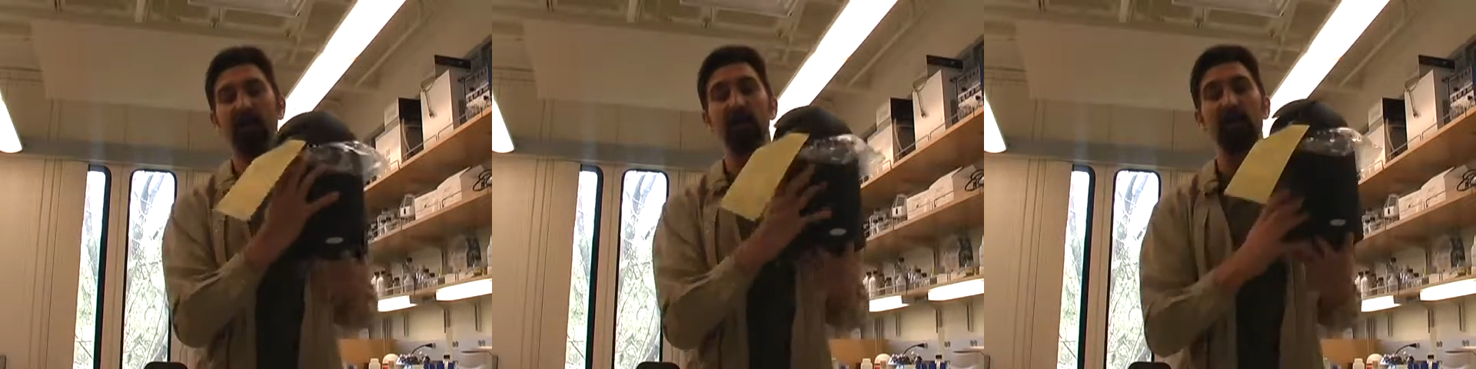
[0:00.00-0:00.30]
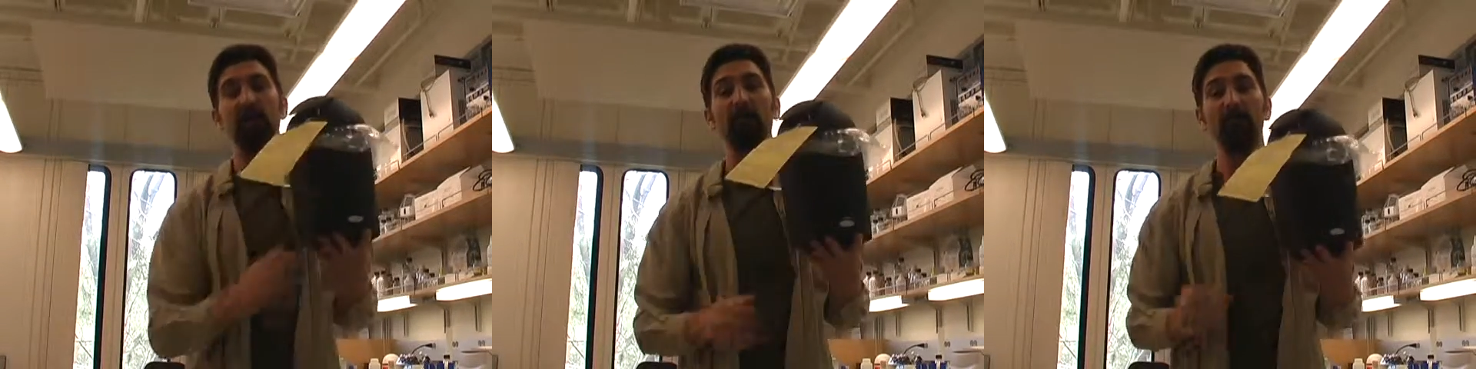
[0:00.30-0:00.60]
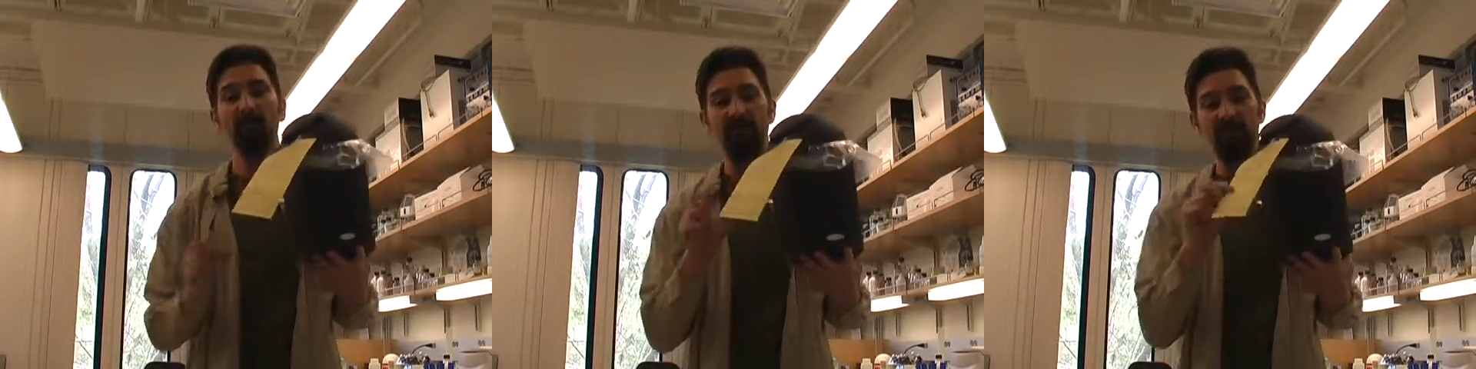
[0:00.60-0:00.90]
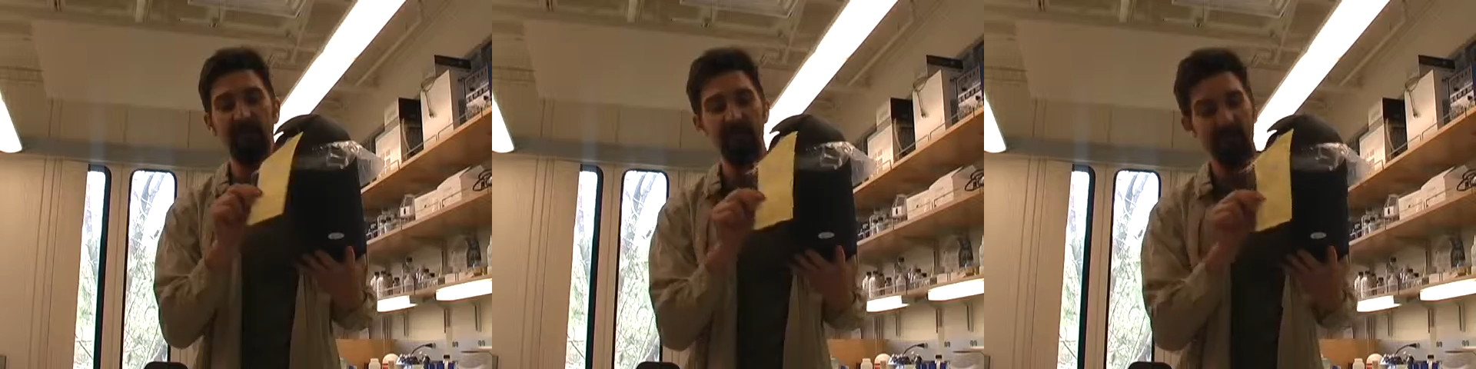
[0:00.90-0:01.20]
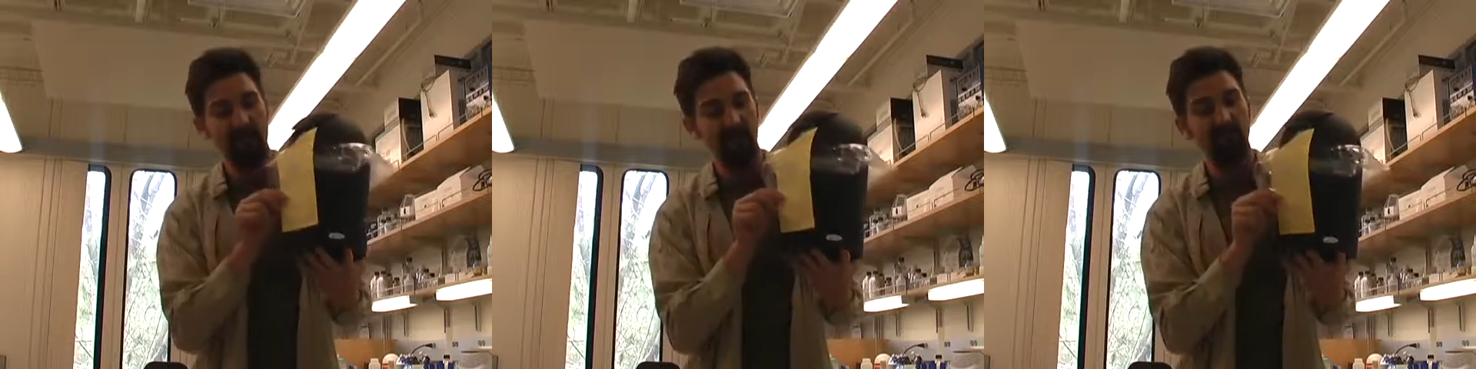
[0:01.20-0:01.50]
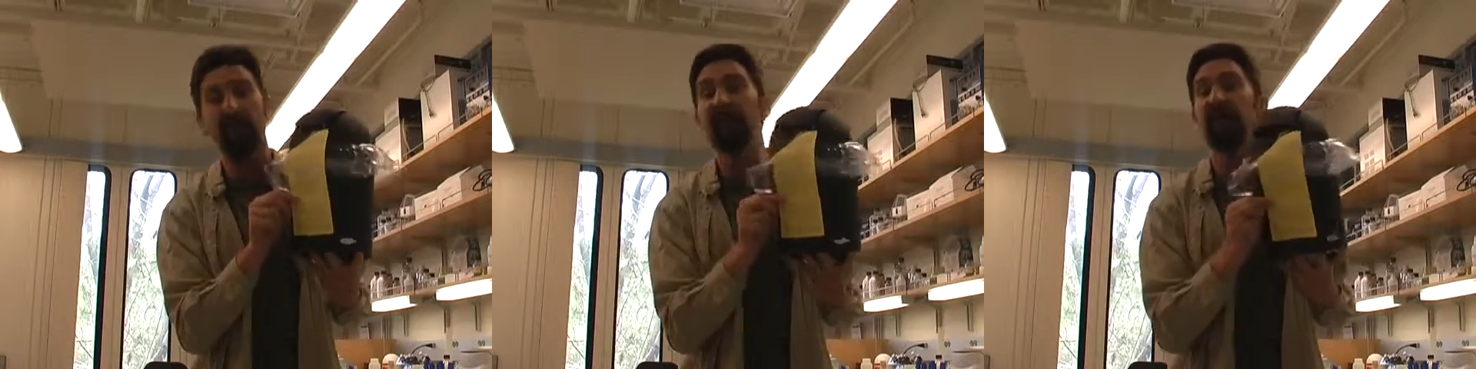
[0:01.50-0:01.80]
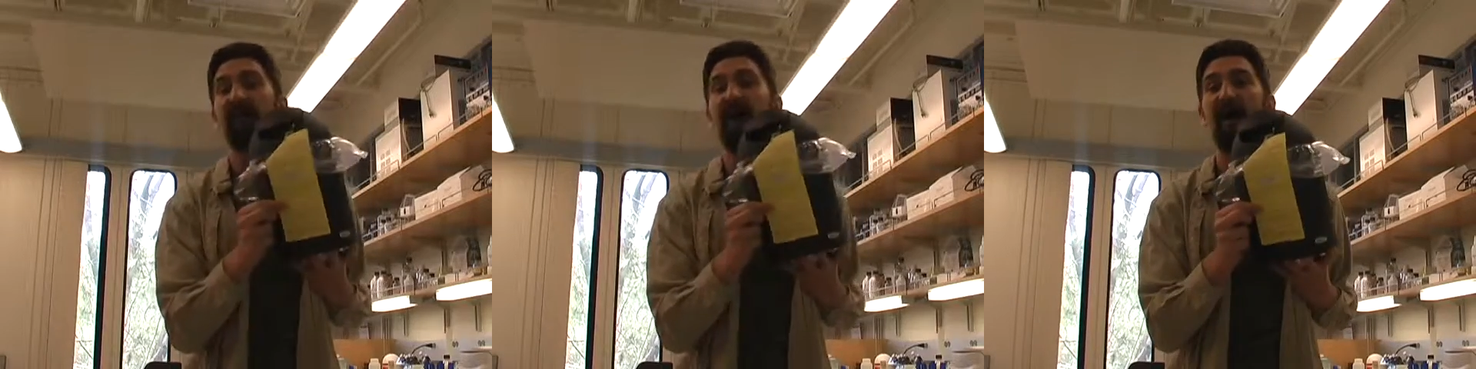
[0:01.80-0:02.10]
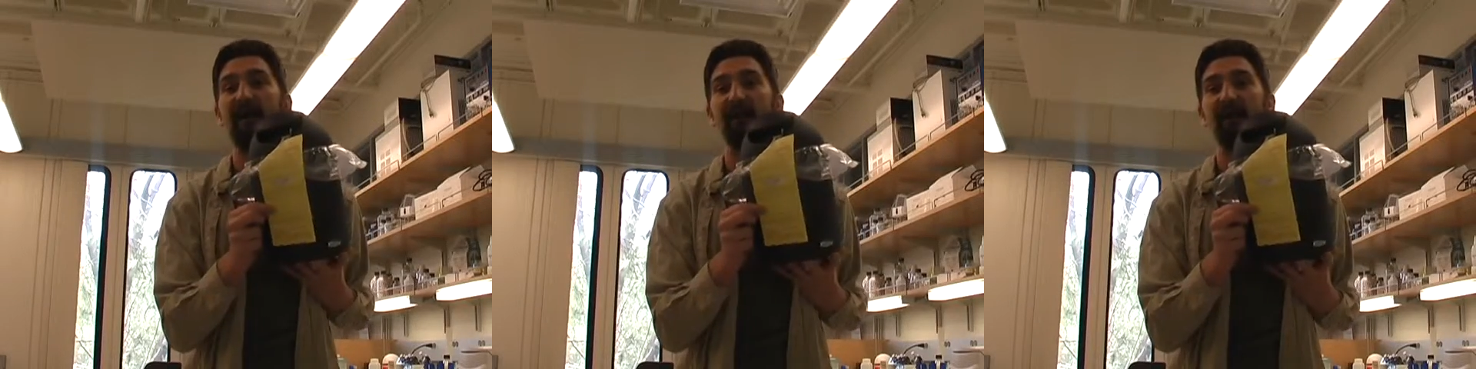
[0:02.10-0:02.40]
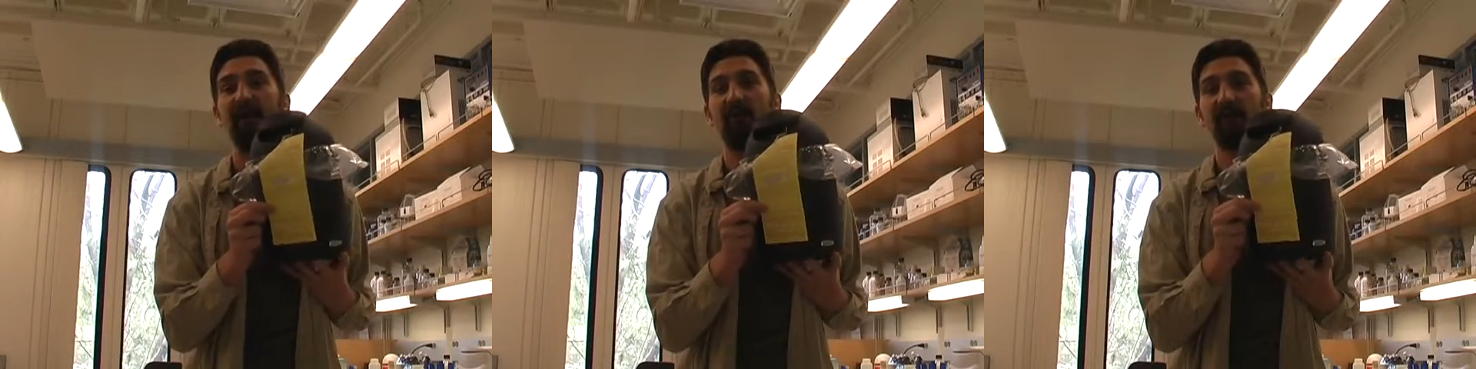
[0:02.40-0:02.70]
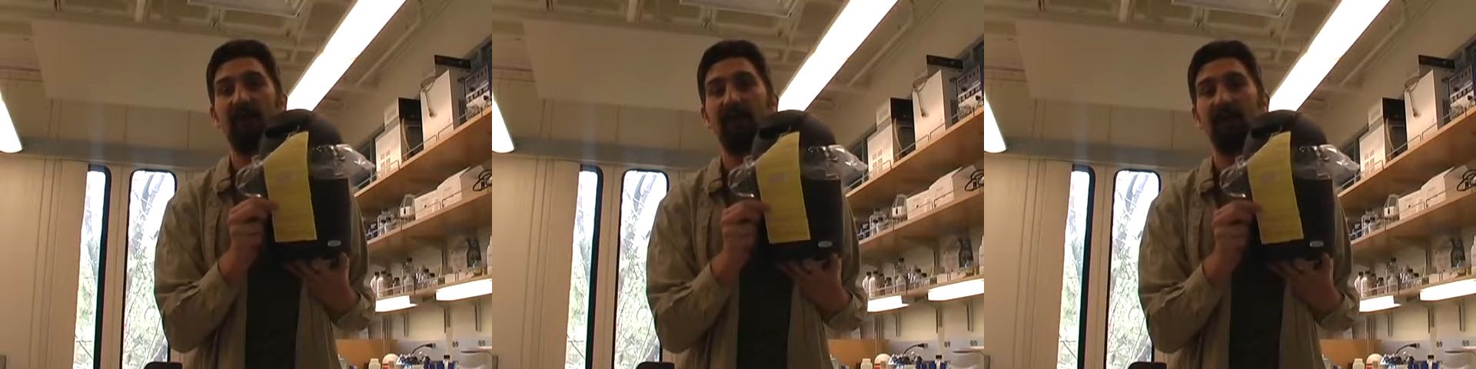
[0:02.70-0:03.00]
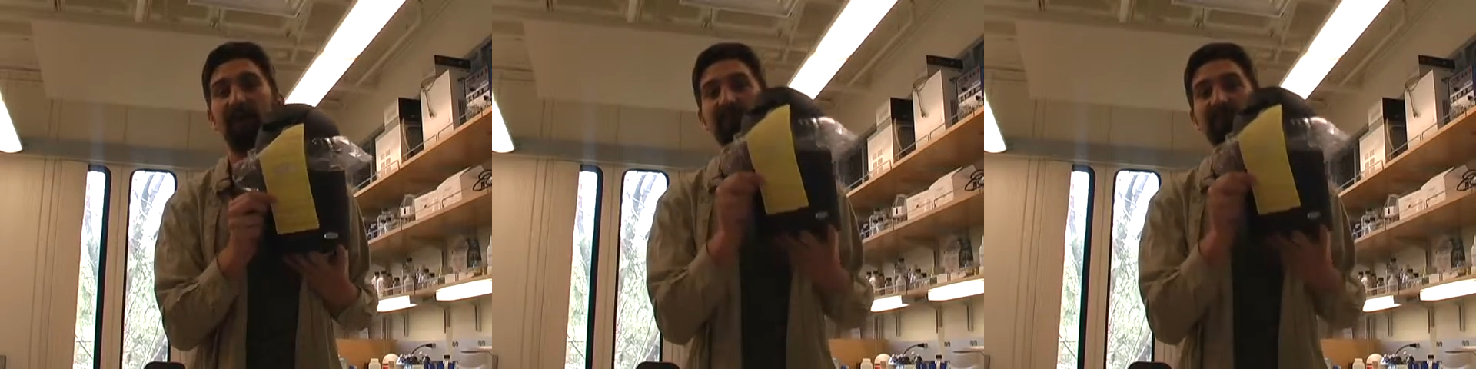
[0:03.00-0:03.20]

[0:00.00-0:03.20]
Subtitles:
You shall put the wastes in here that are listed on the yellow tag.